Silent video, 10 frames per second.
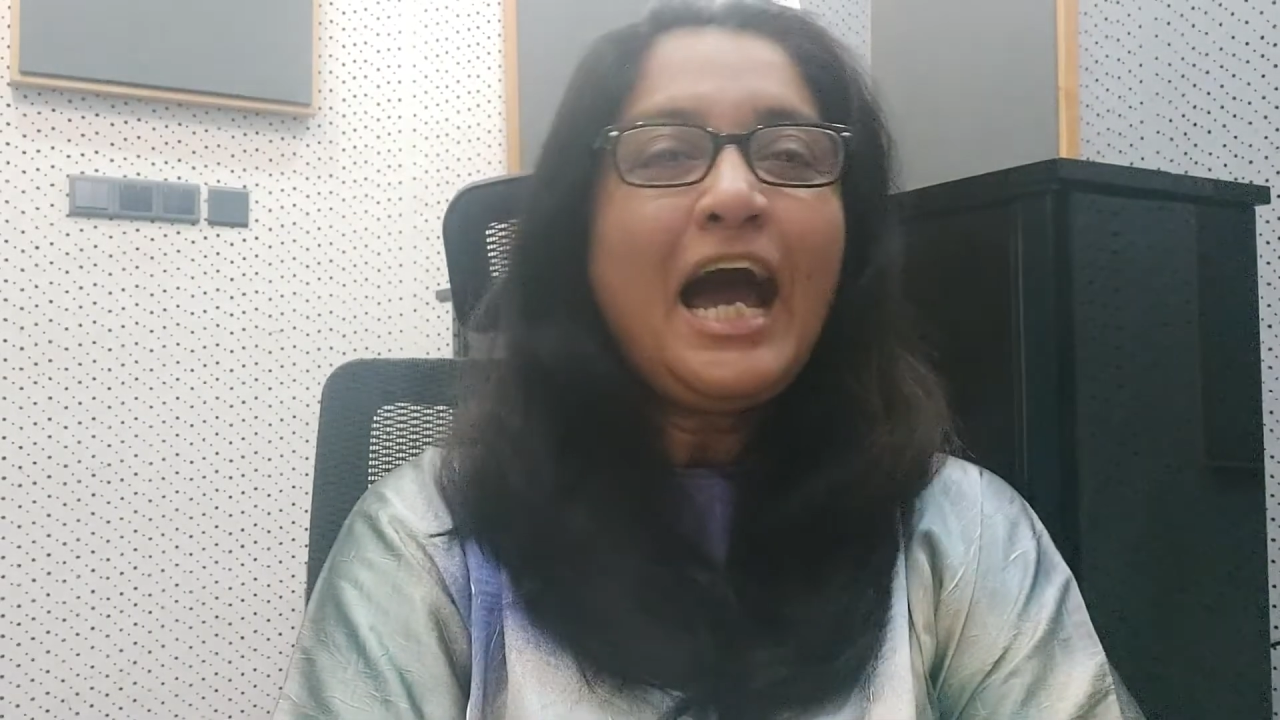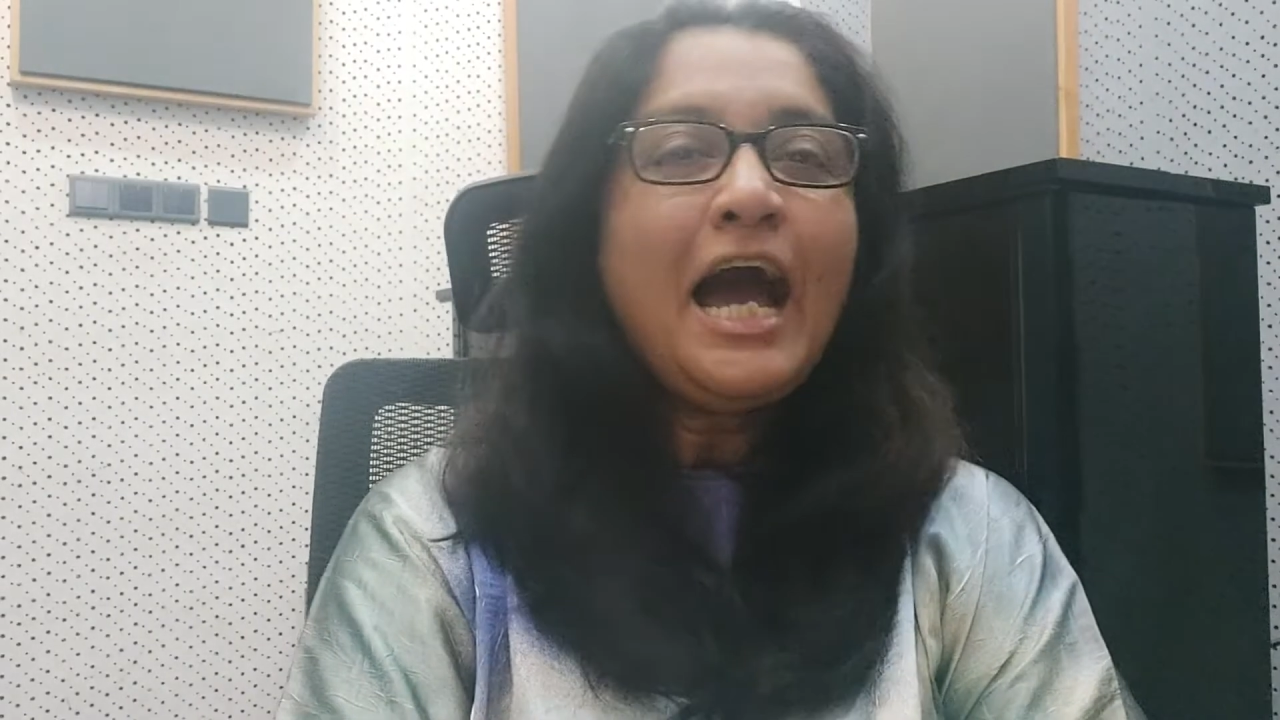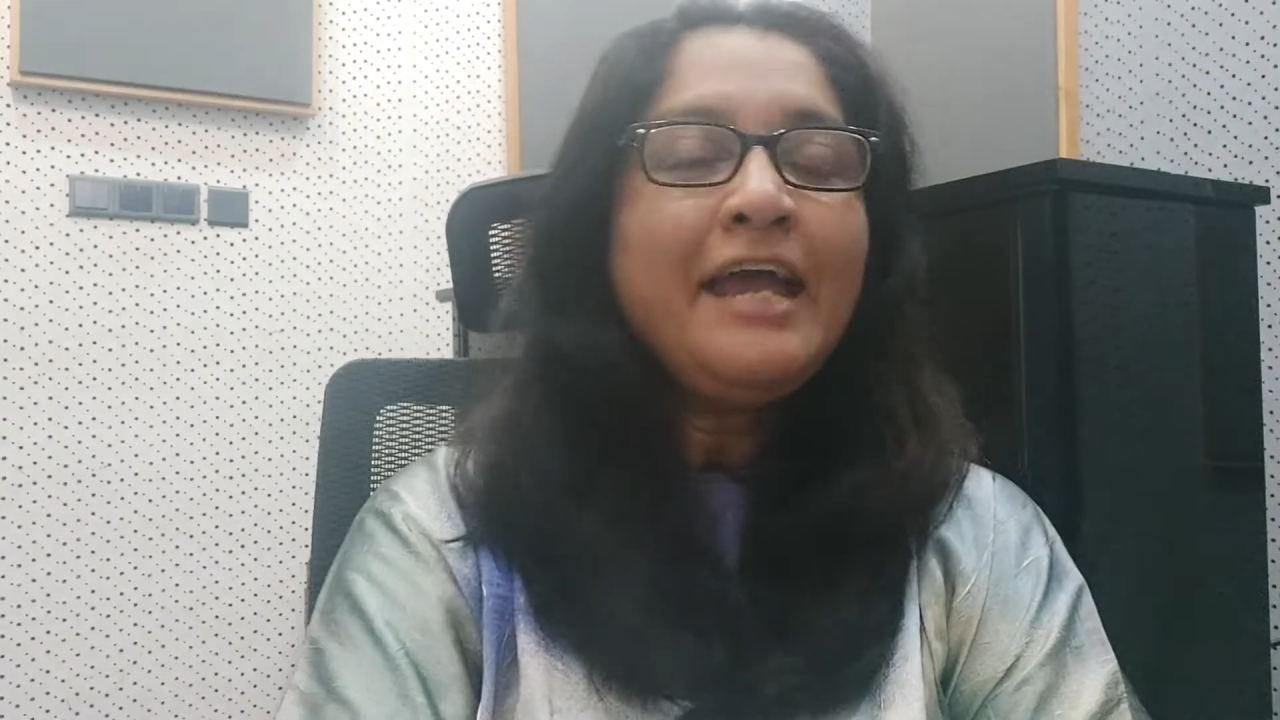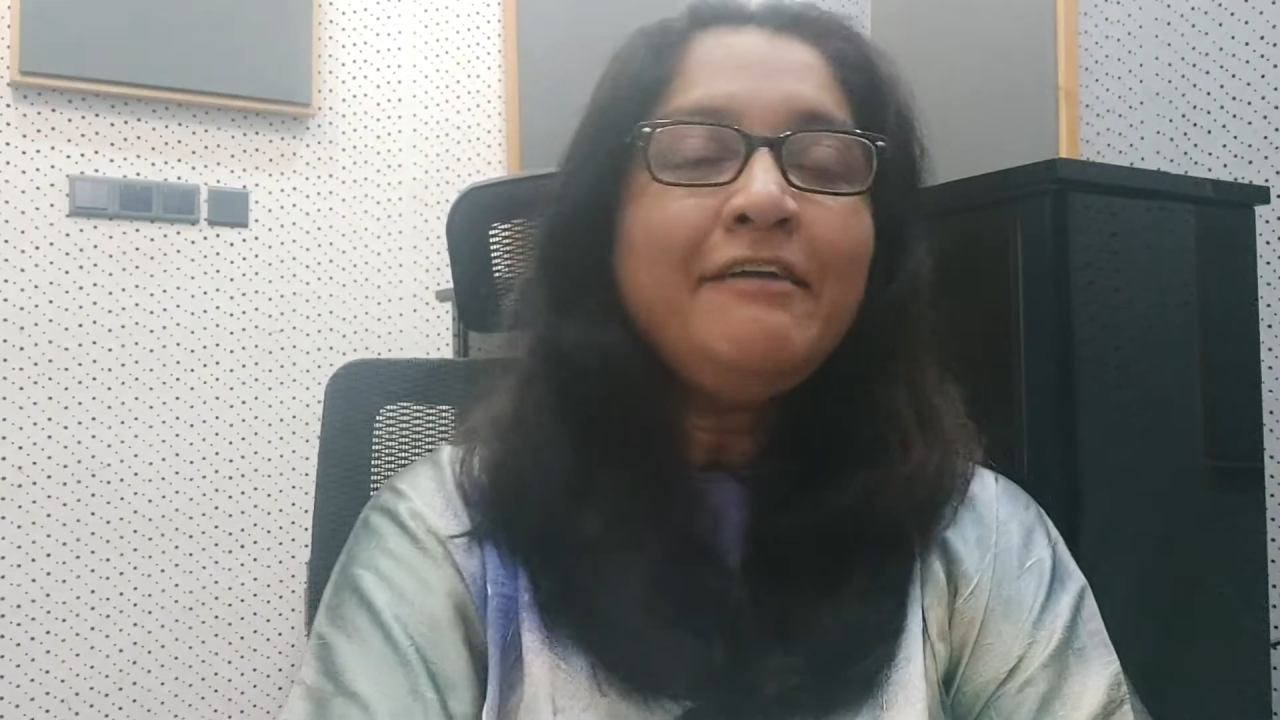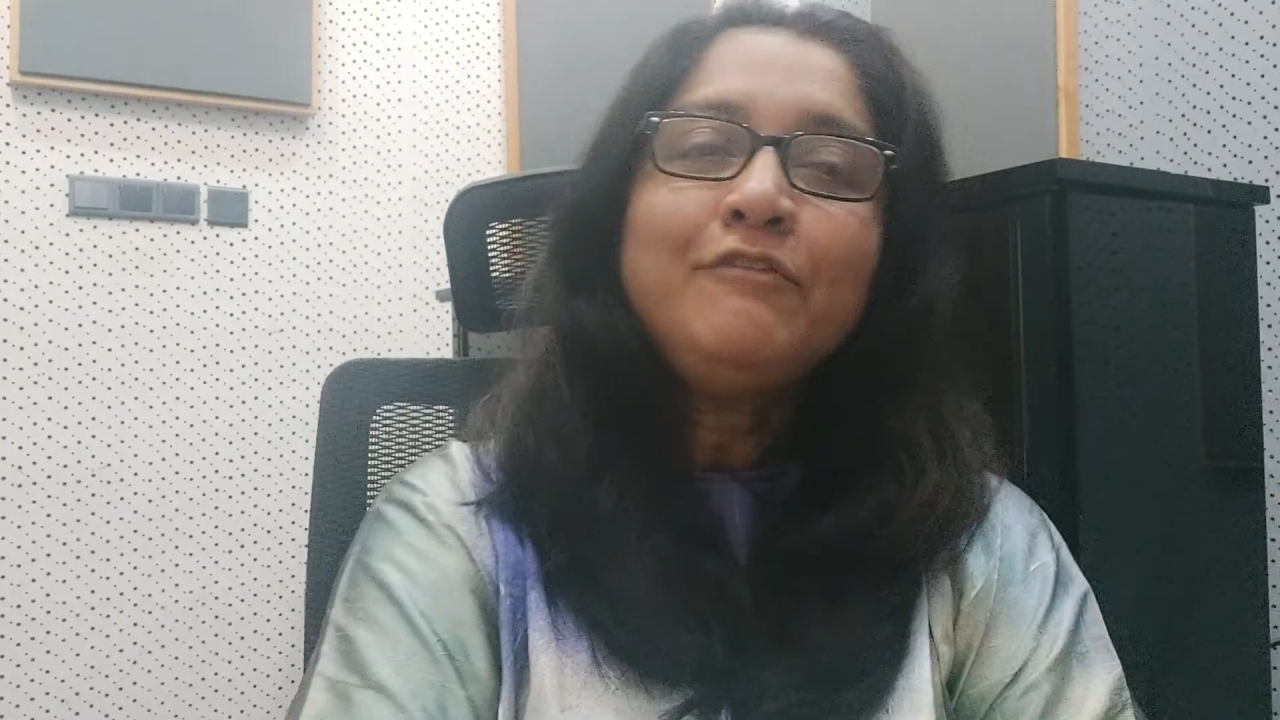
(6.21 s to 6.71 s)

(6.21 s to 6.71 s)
I